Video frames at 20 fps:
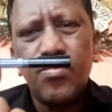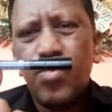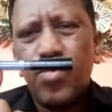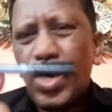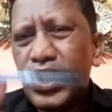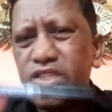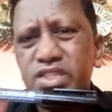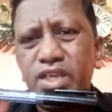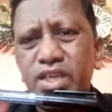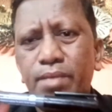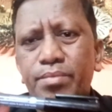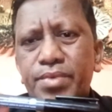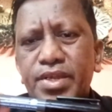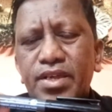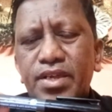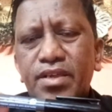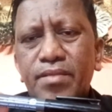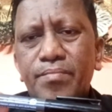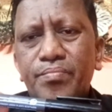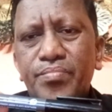one
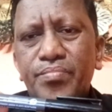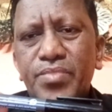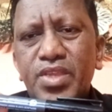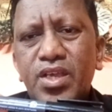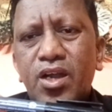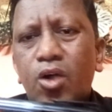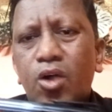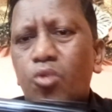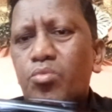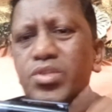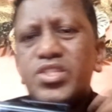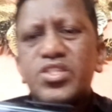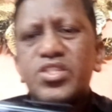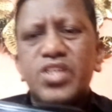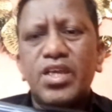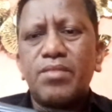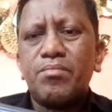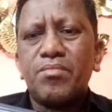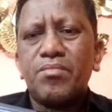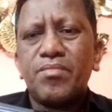chapter. How much
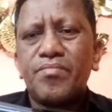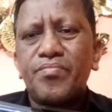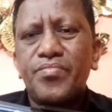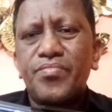time?